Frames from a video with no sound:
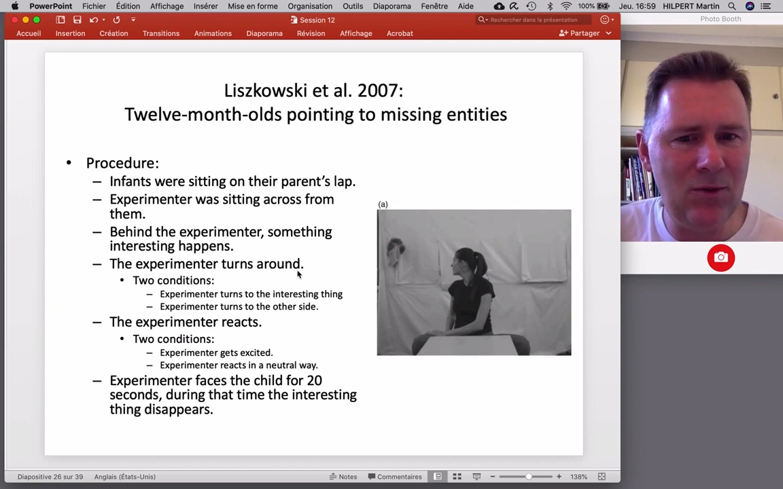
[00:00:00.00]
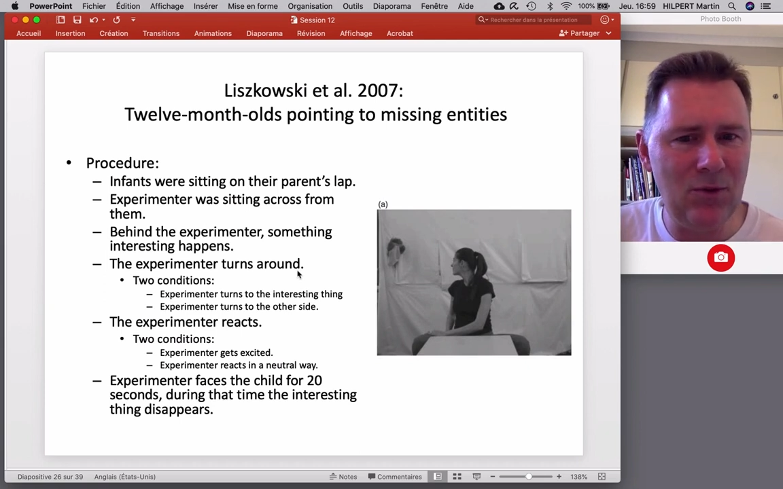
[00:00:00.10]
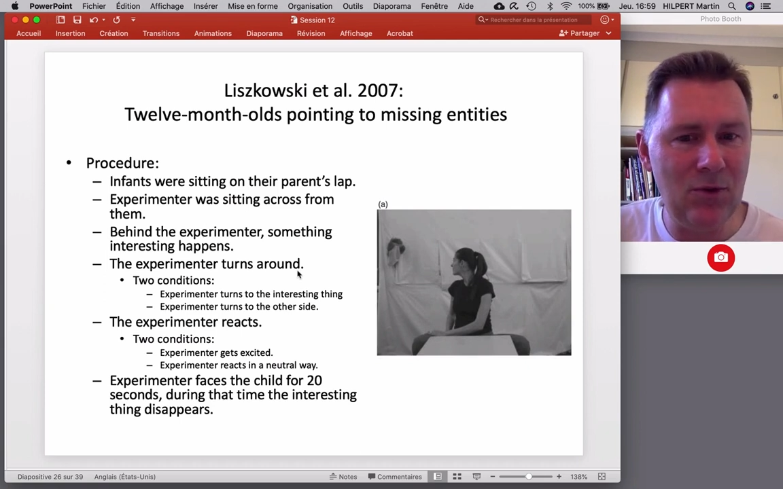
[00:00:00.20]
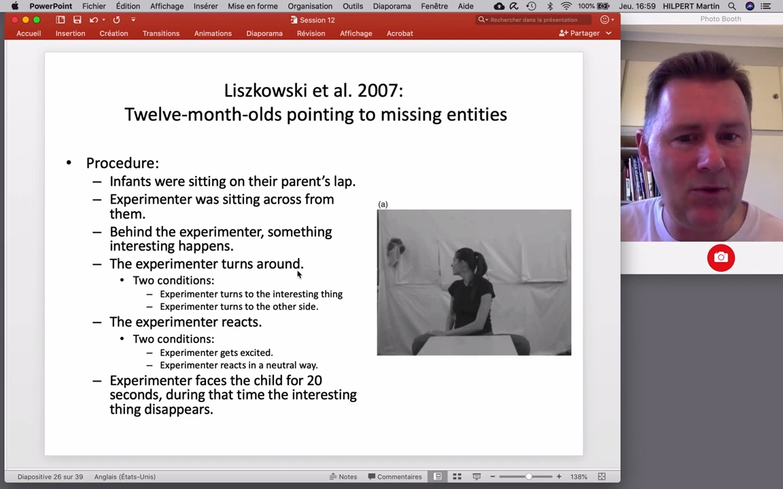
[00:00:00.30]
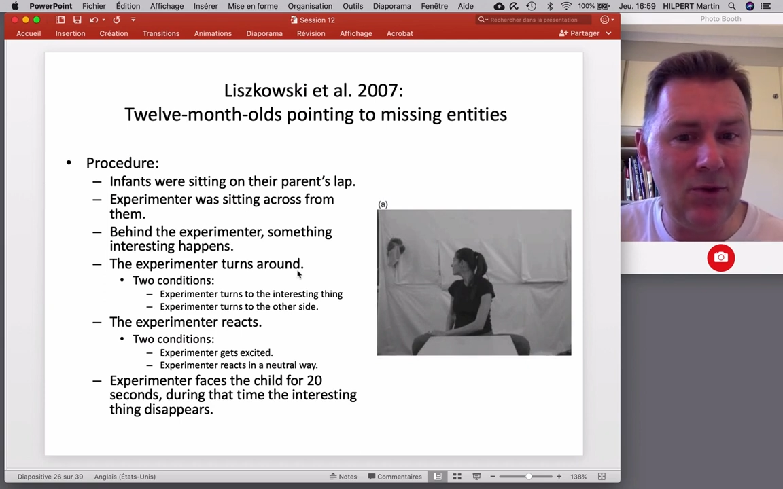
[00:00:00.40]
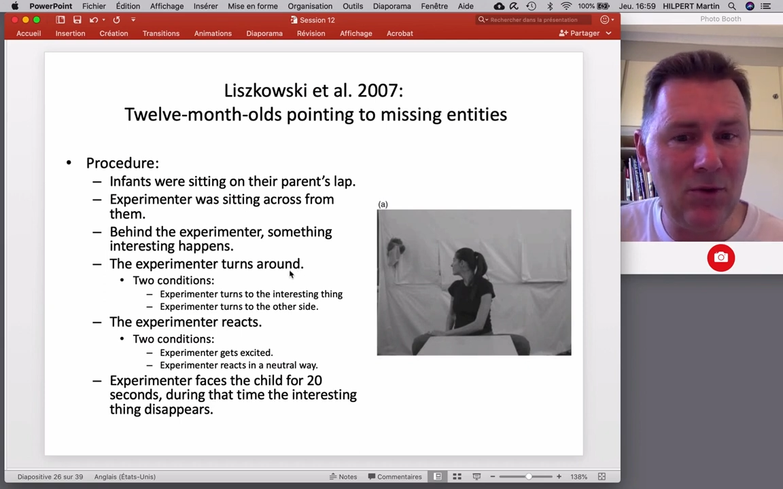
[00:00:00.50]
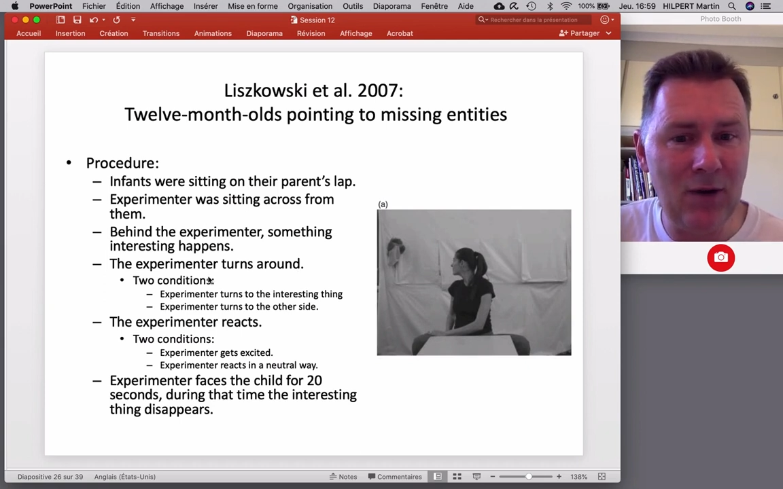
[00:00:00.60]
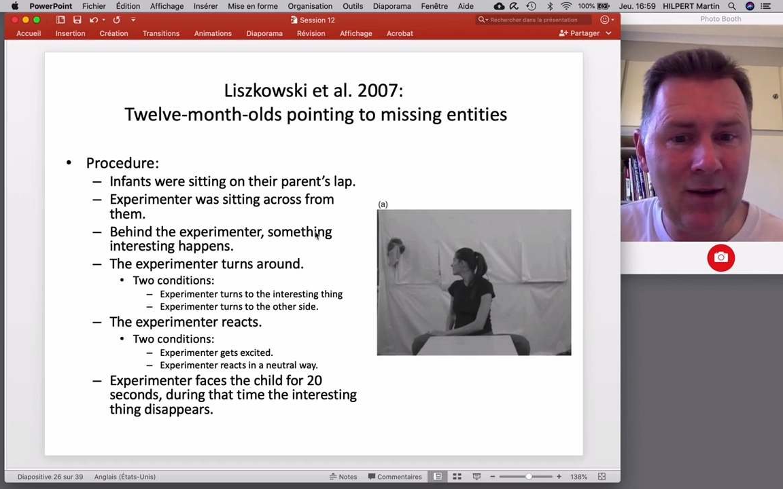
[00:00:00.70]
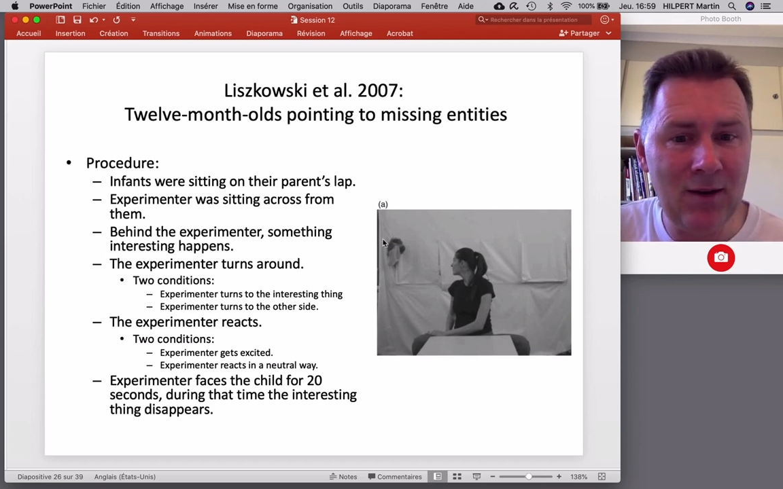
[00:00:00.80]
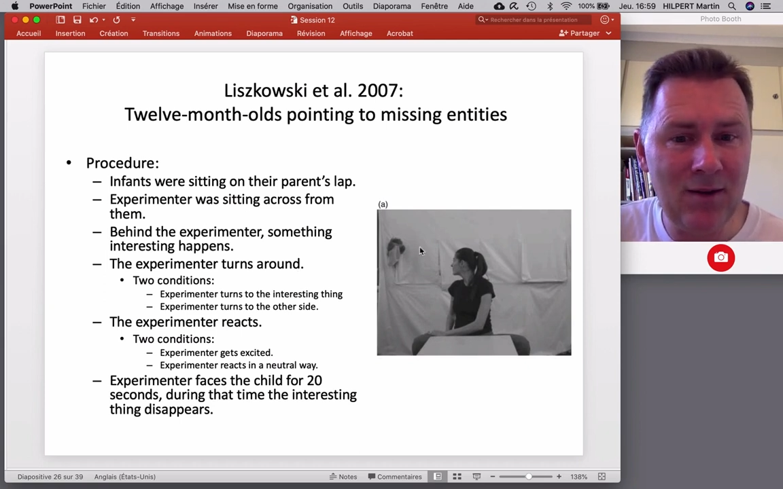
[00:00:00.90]
to the
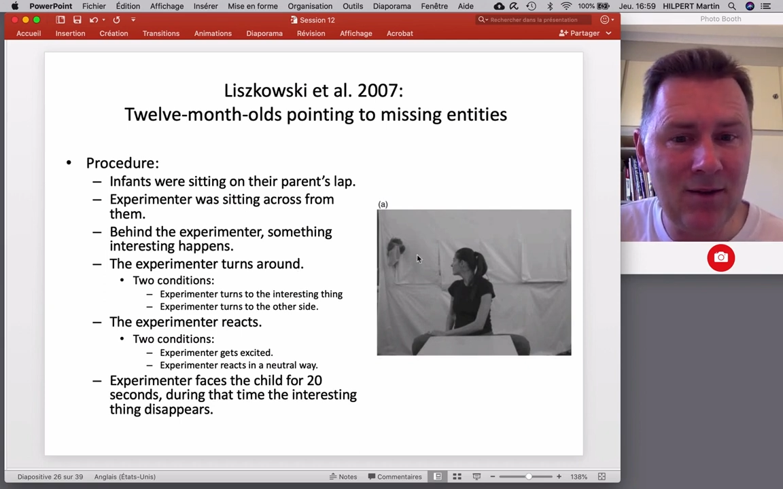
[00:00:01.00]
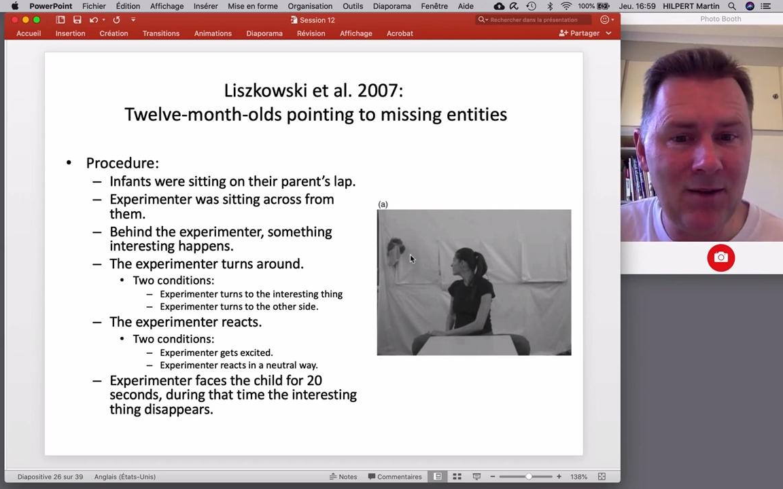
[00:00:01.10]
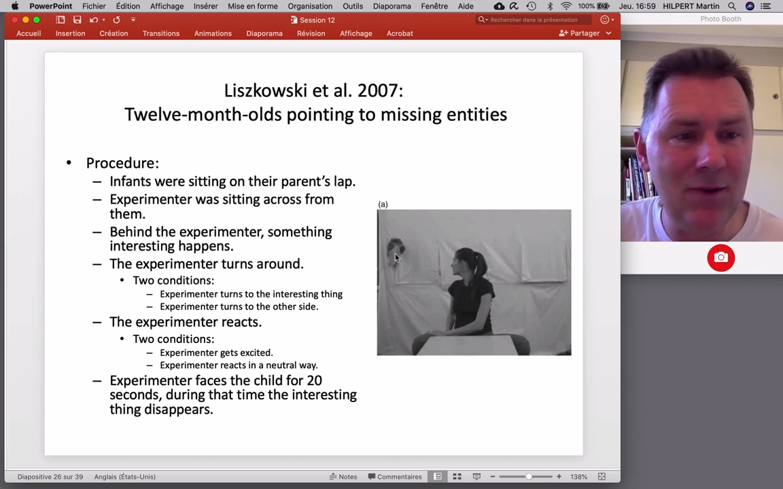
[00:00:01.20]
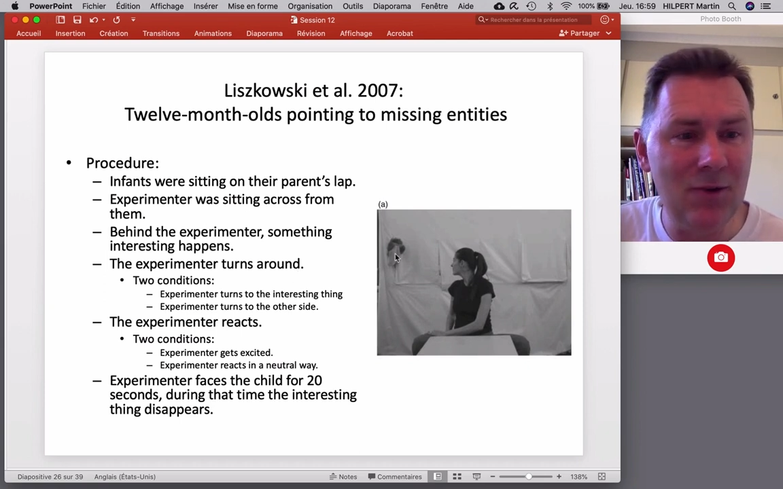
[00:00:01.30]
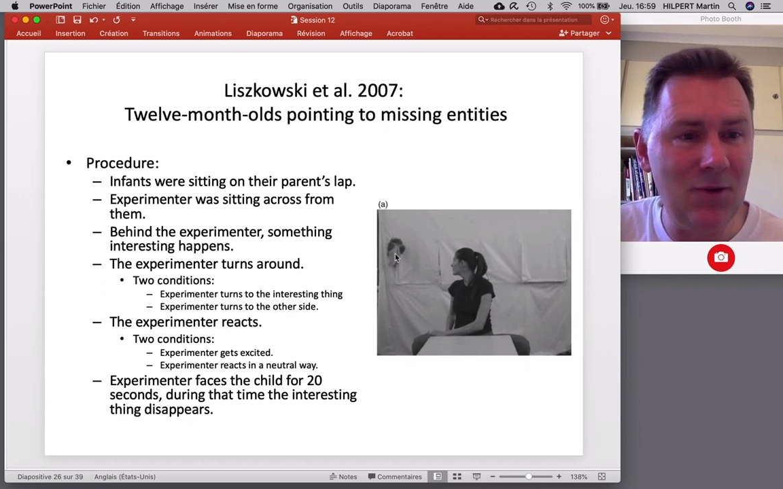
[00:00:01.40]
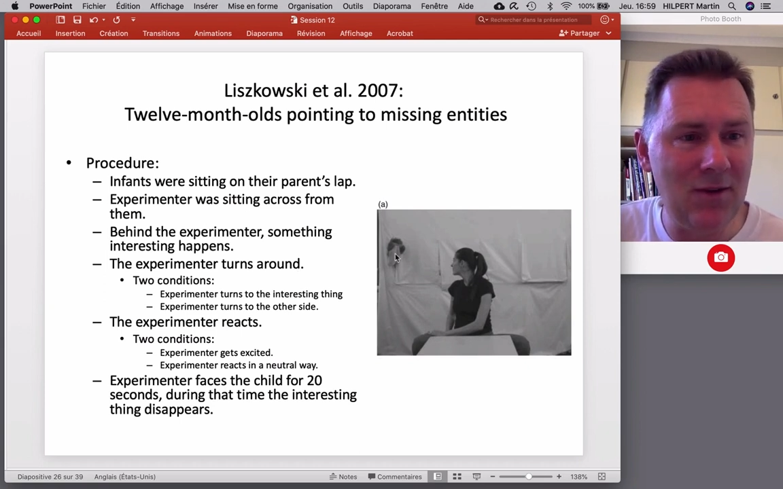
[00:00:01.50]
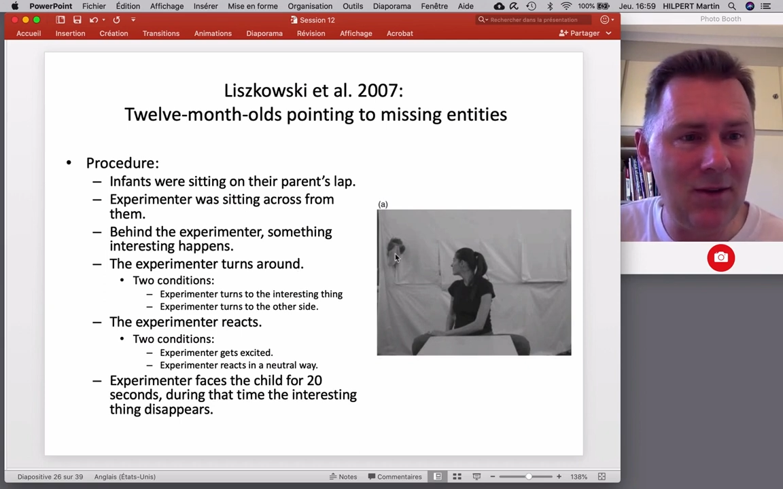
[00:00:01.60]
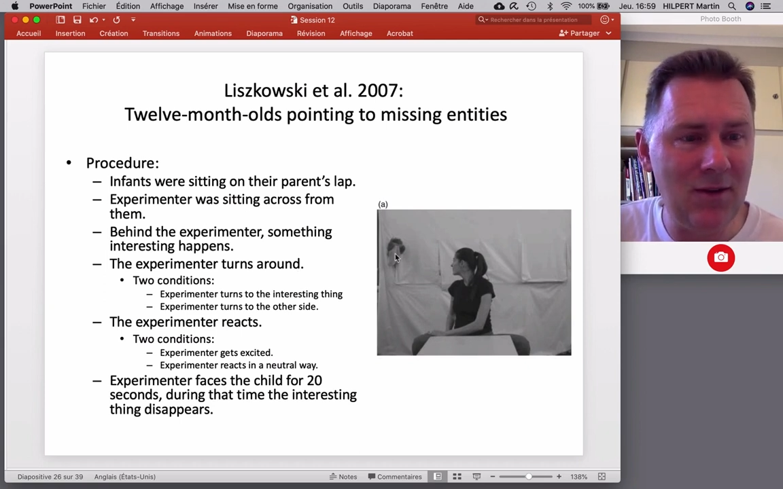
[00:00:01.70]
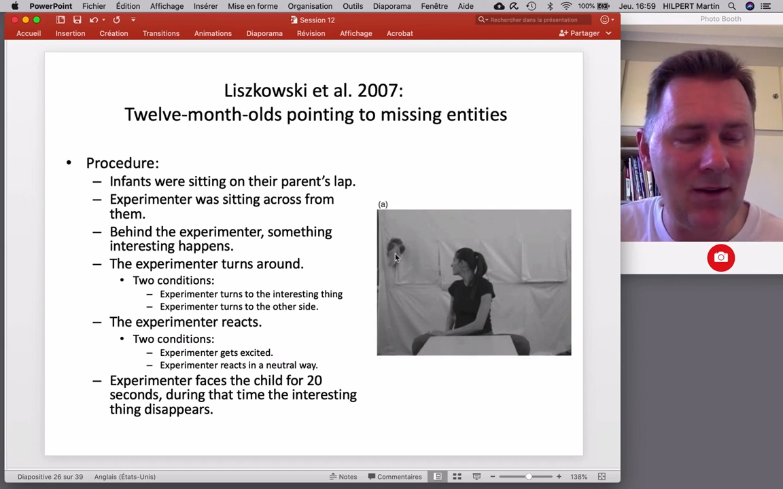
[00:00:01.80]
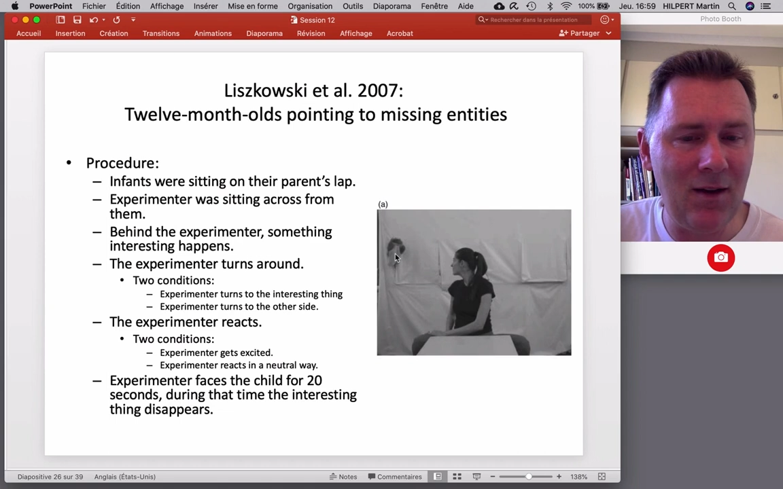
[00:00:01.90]
correct
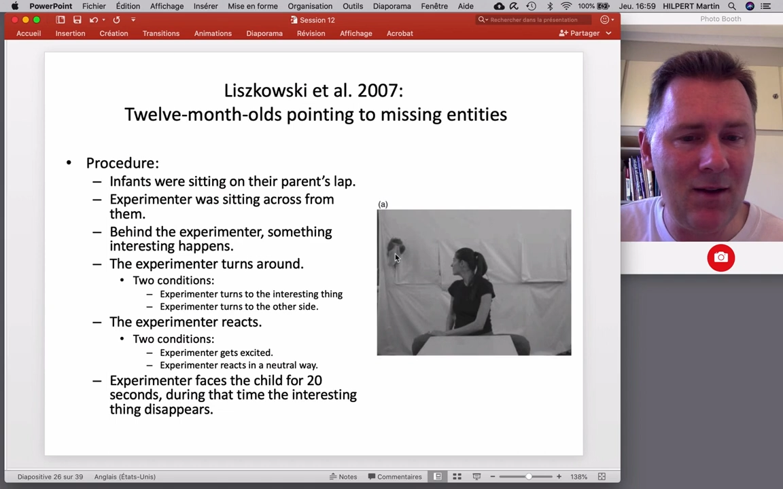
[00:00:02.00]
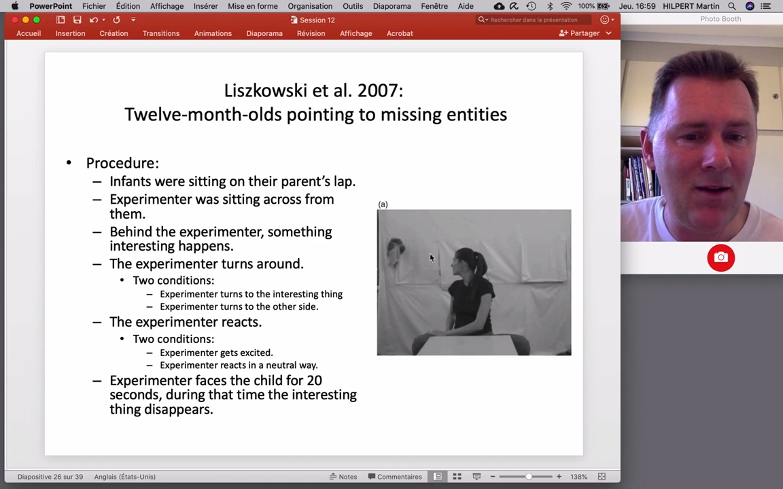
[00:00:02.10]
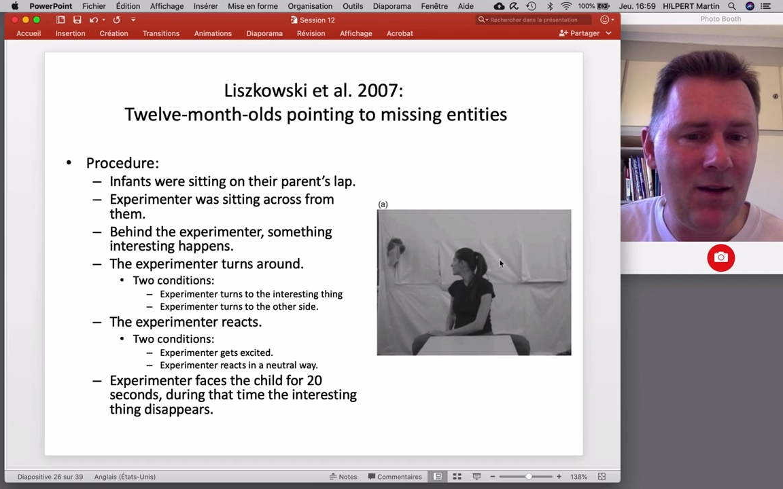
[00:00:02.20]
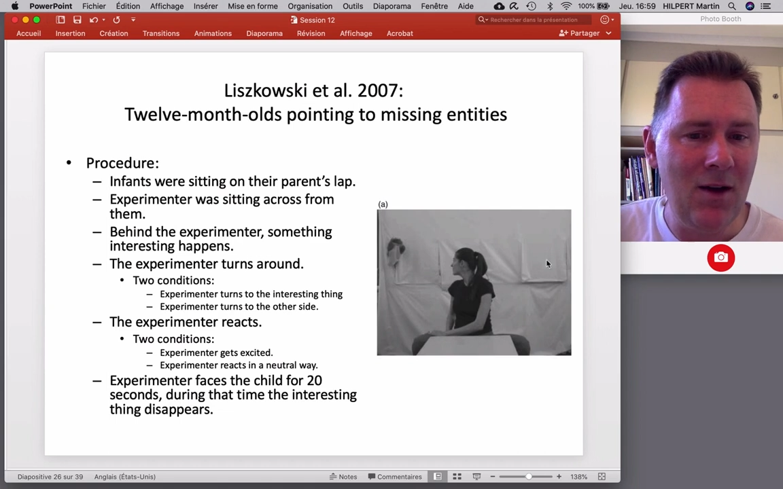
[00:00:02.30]
interesting side,